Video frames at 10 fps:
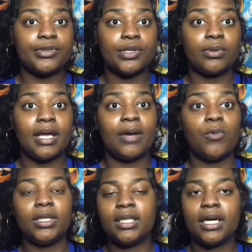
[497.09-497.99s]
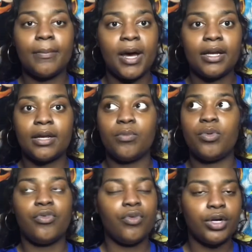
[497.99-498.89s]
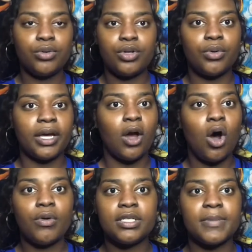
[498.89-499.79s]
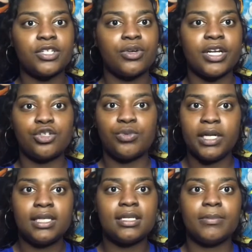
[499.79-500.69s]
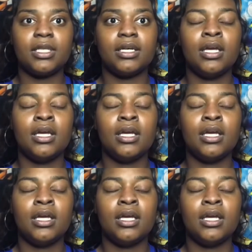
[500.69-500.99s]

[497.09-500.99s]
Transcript: So, like, one thing about it, before you donate, always make sure that you eat something,